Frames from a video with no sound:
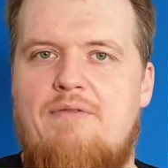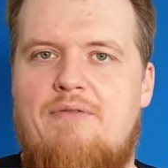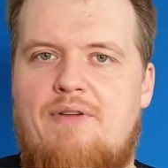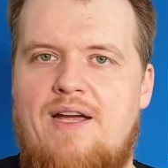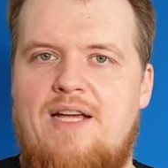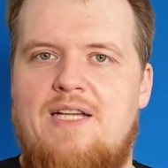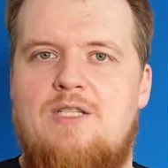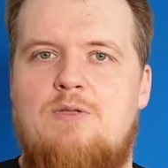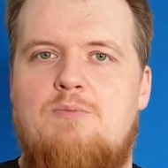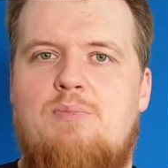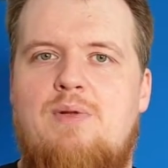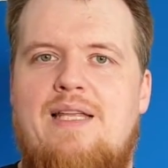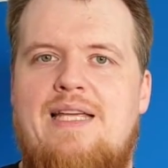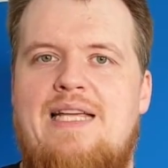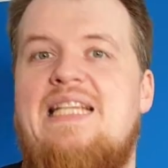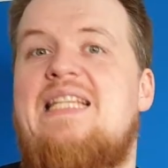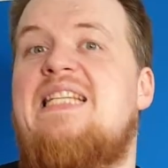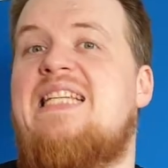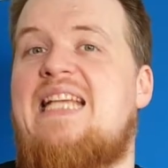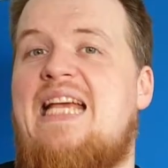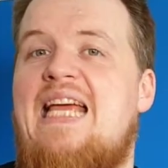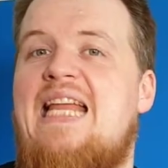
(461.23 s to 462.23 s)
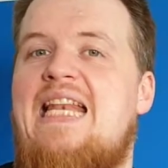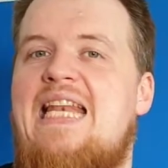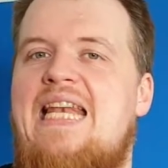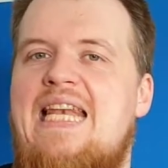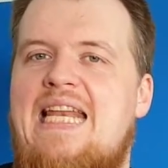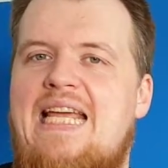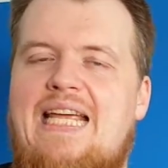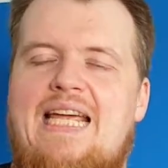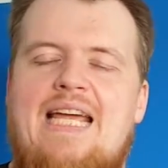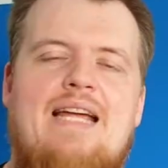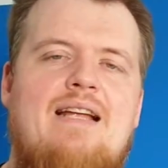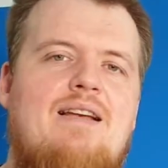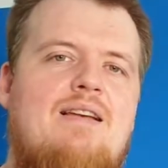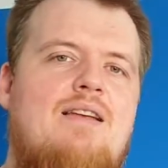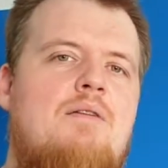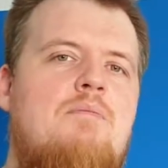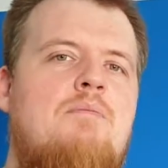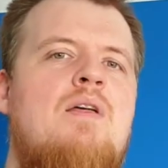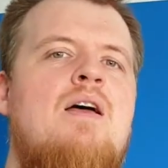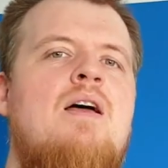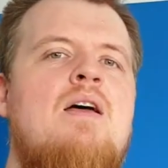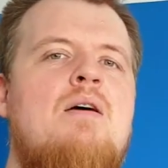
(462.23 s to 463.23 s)
his place in the
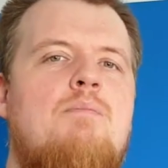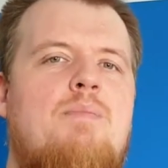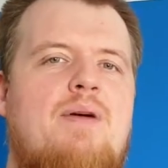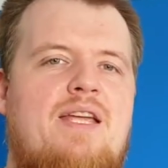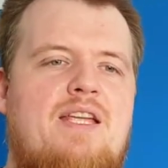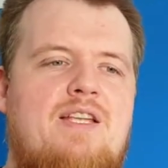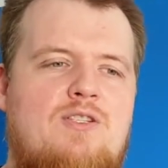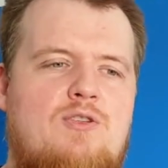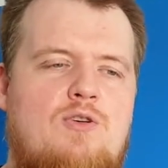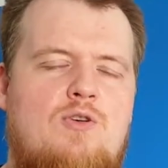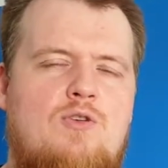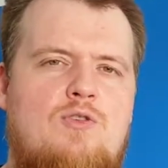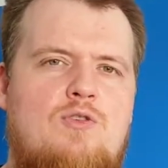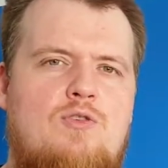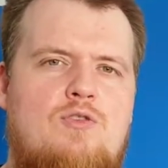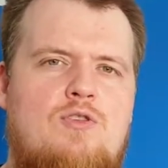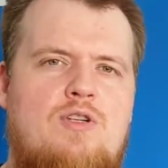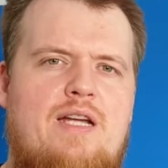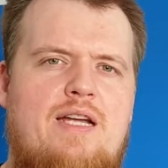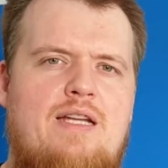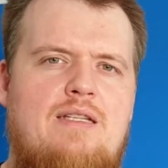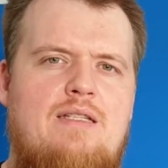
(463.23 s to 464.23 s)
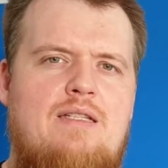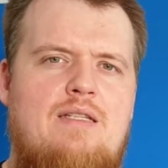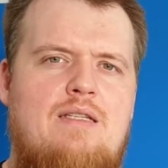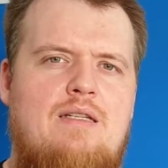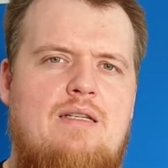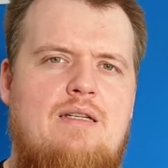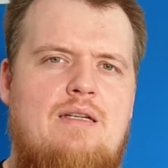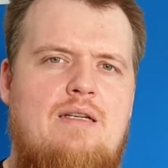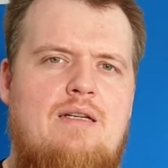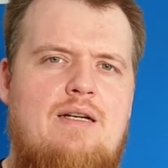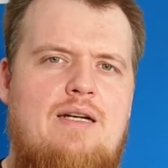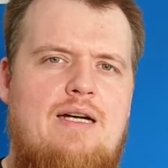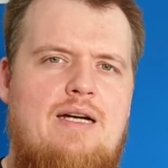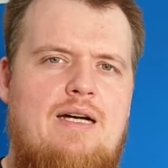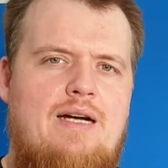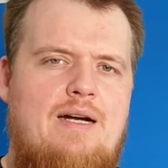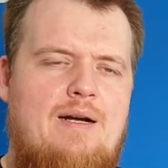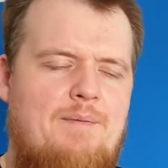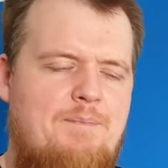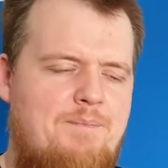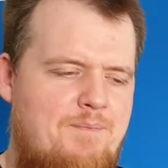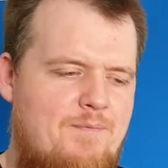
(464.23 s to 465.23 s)
kingdom, but he's also trying
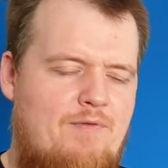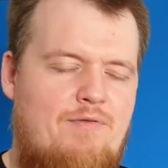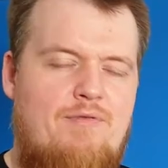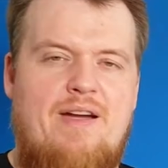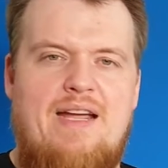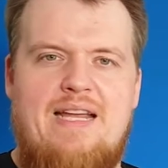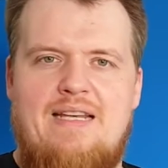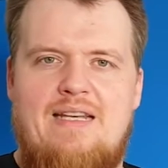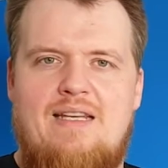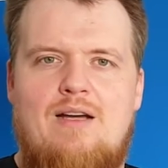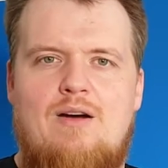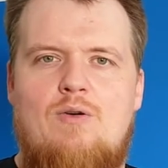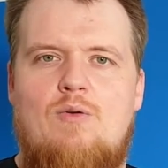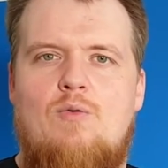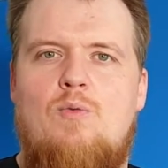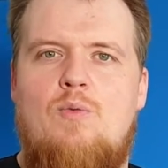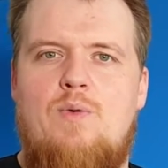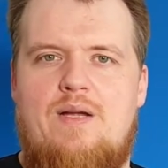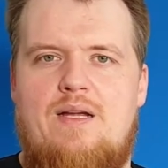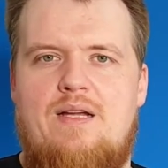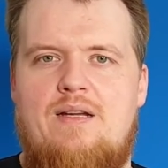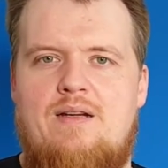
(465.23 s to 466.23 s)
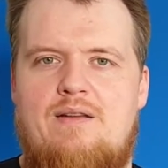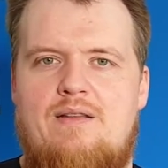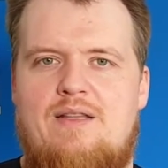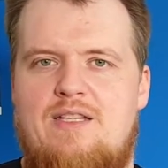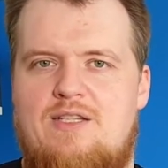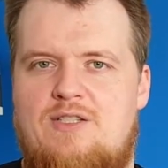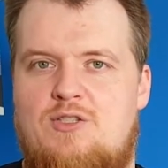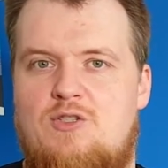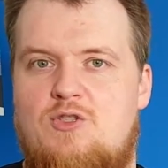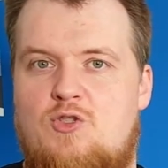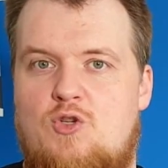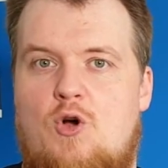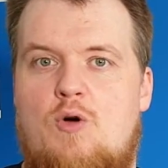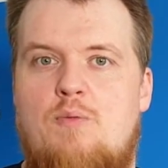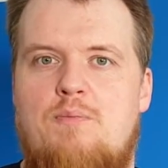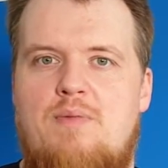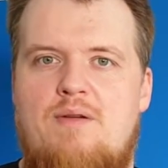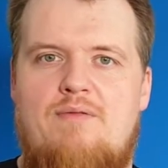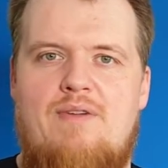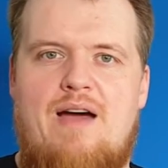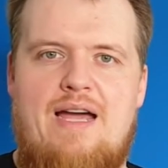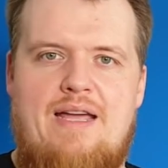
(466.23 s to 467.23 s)
to find out where this
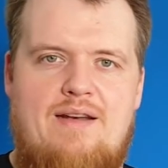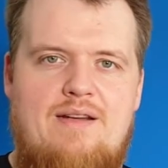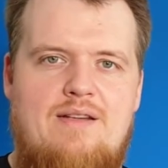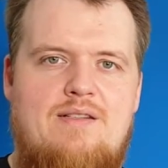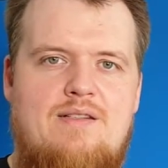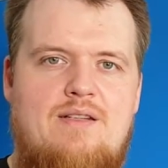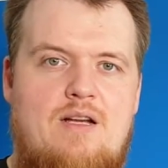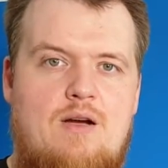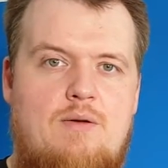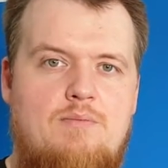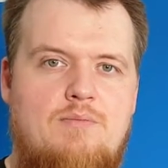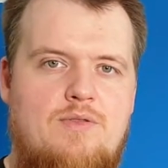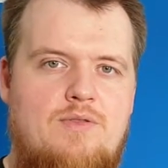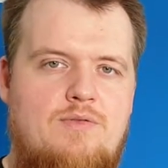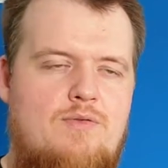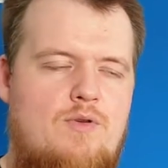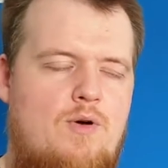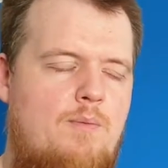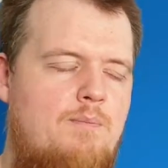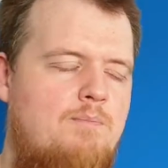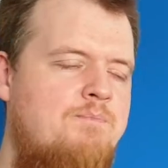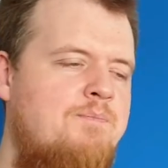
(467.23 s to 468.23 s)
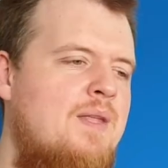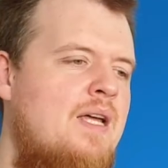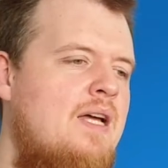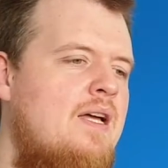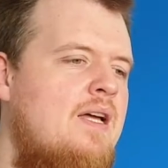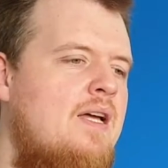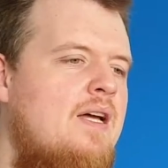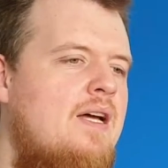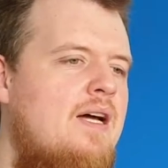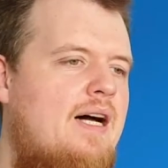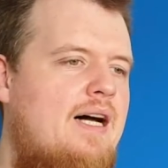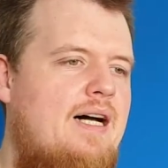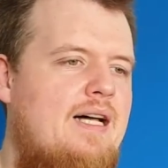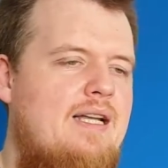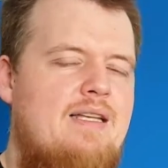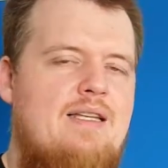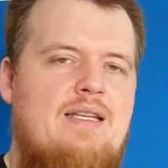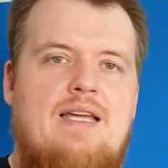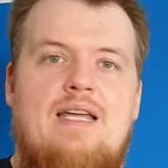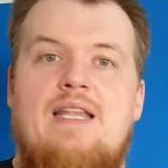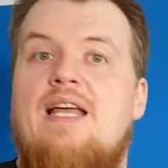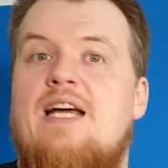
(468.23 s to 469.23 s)
zombie virus comes from.
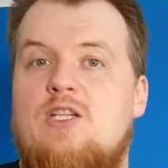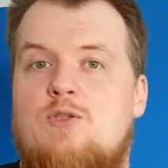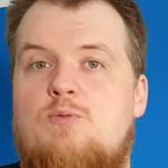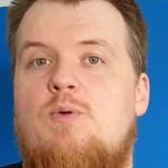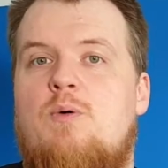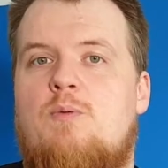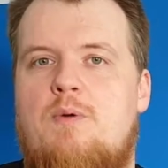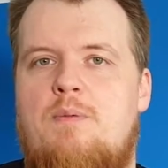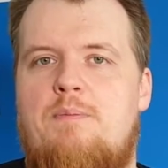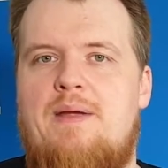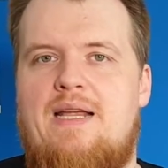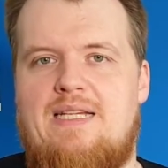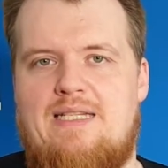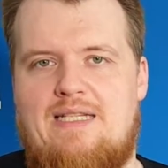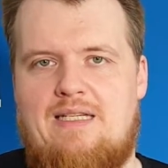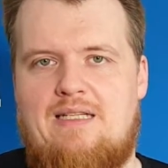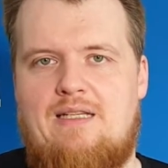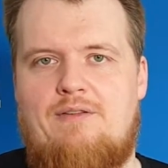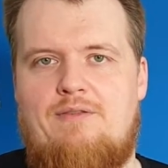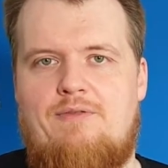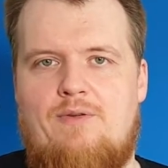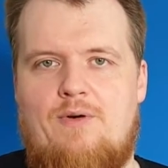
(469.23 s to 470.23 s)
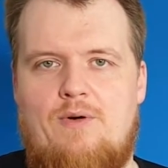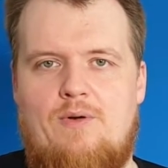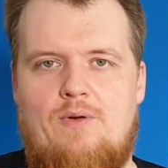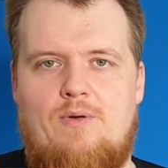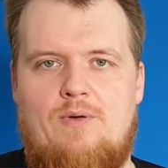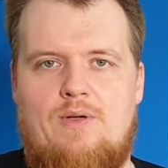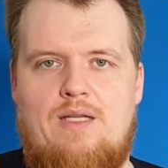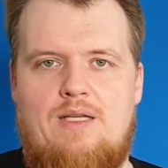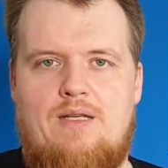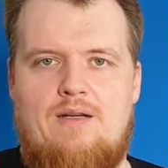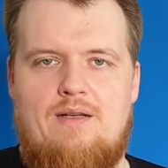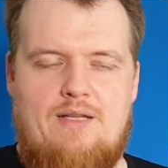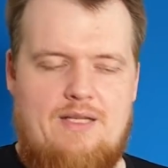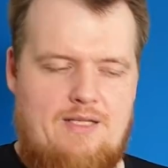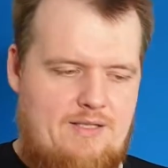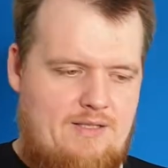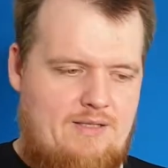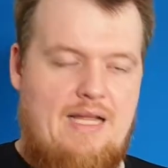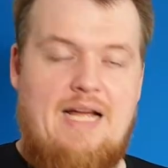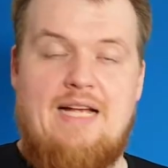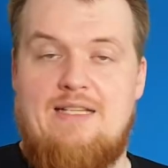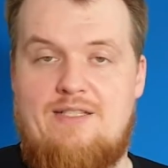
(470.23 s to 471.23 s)
And that's what we basically follow here.
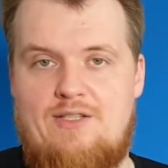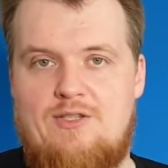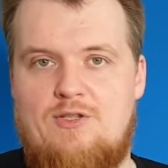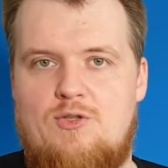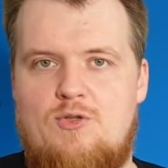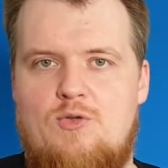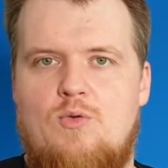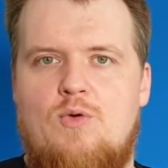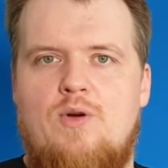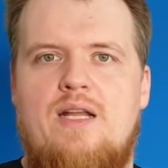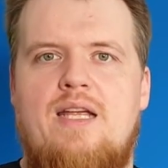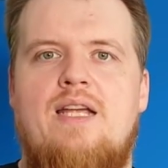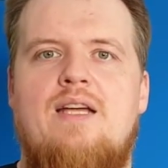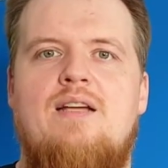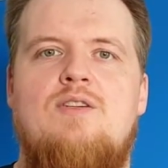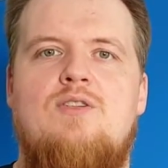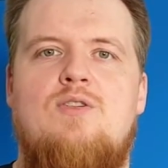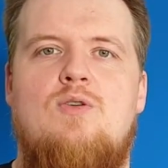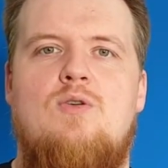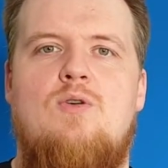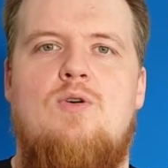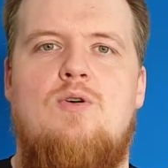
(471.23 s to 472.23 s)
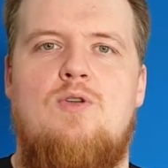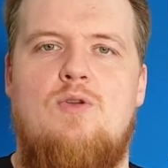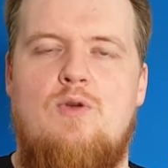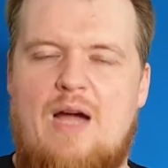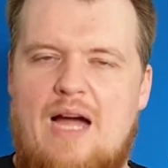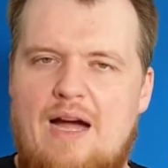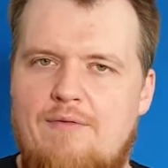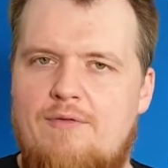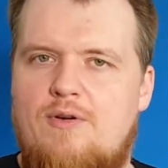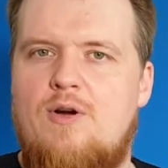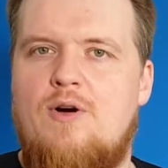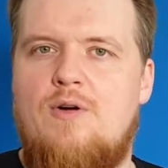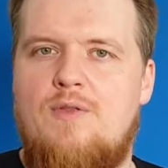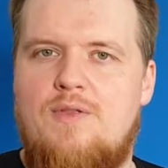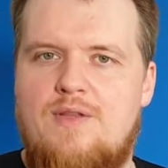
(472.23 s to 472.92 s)
That's the story. So you have got